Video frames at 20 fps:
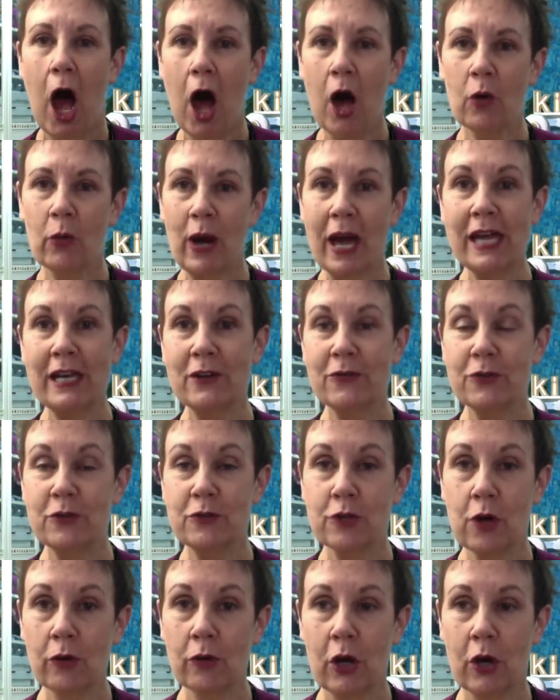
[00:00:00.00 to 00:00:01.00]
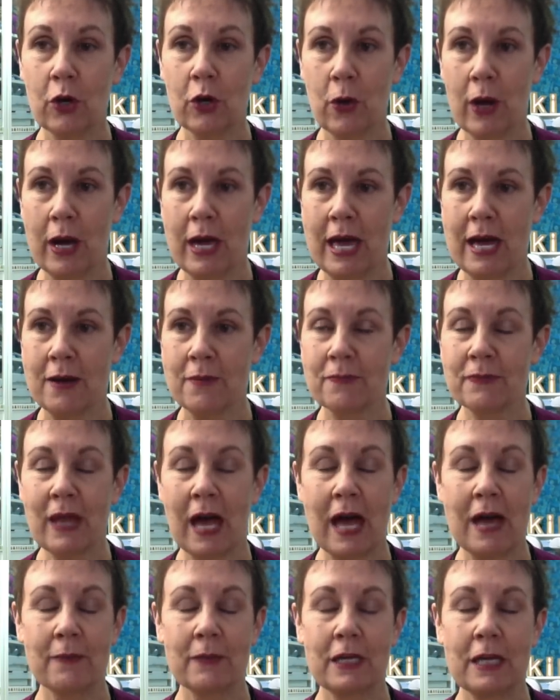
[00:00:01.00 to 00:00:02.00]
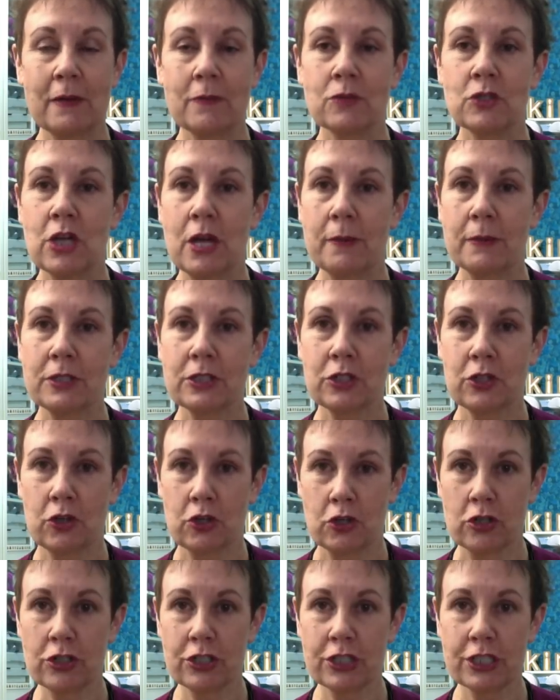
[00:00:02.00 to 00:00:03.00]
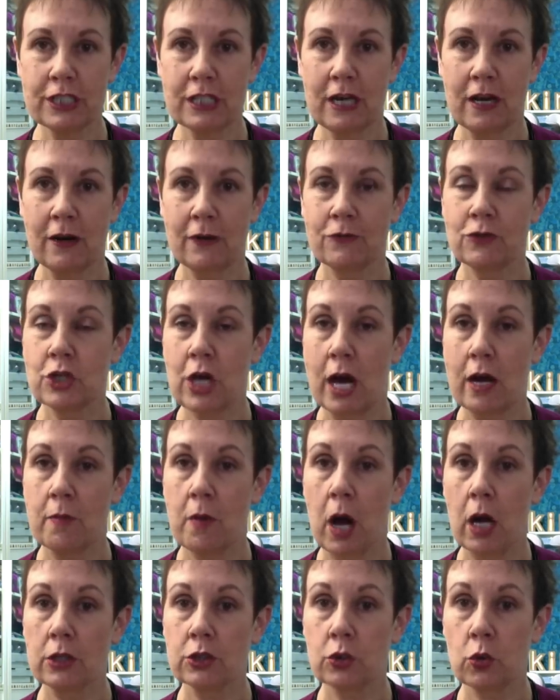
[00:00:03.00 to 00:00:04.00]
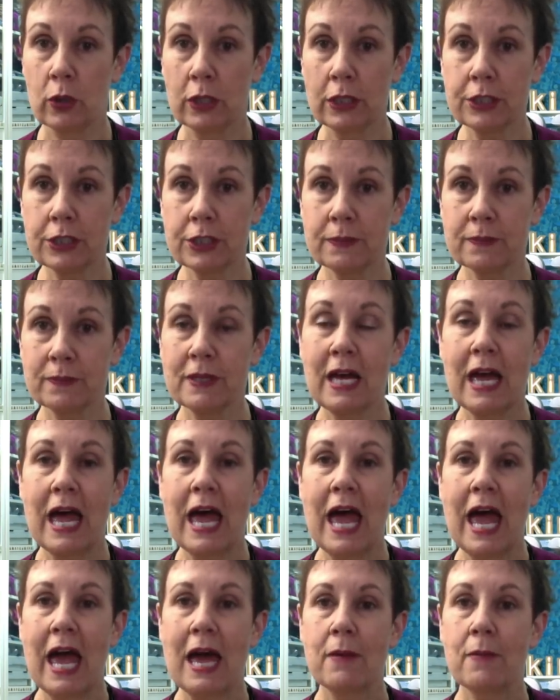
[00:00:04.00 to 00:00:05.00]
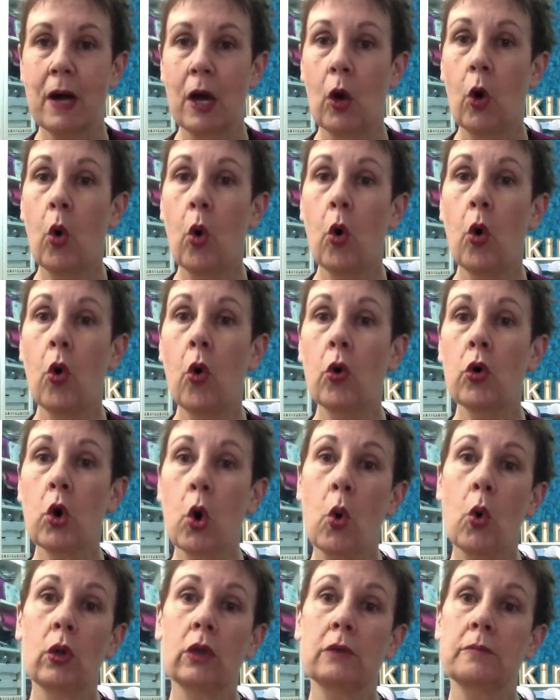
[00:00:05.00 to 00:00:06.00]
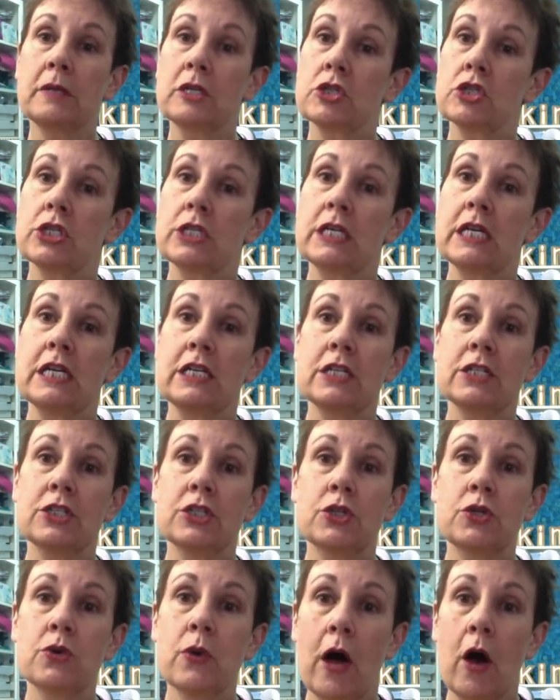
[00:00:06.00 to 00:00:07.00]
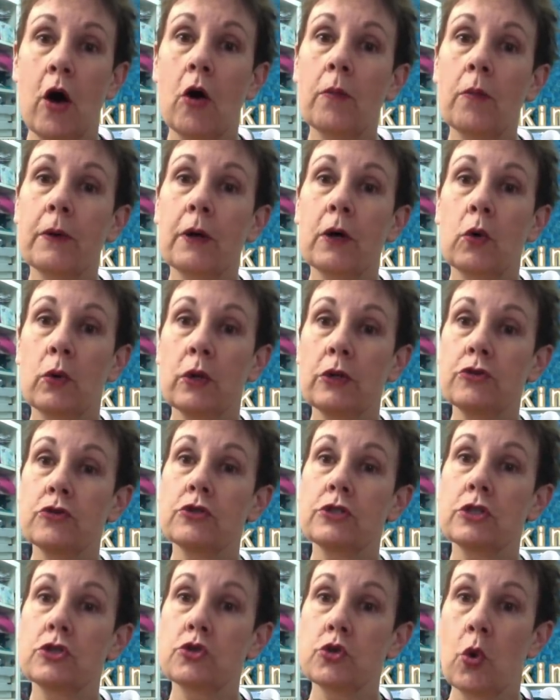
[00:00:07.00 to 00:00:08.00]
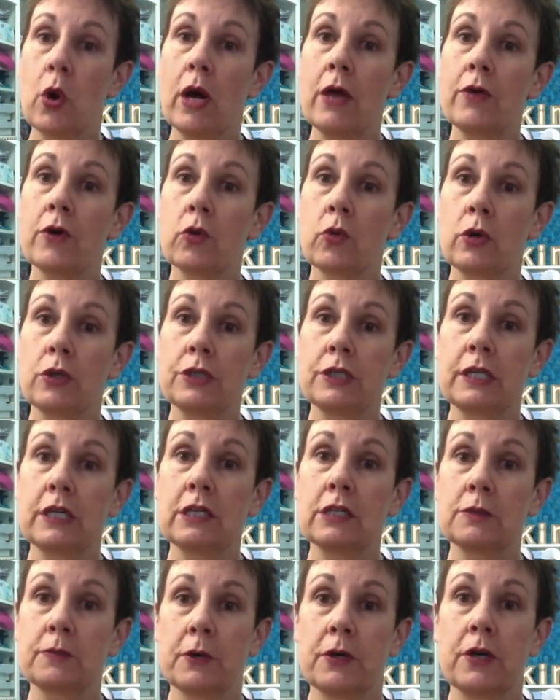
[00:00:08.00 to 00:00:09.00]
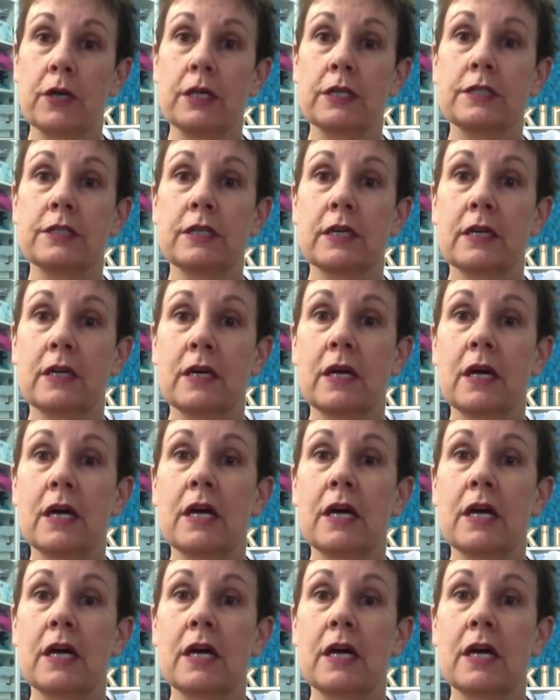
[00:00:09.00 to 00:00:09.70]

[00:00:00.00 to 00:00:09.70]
All right, if you don't know who I am, I'm Kim Jamieson-Hirst of Chatterbox Quilts, and my whole goal and mission is to help quilters enjoy their quilting experience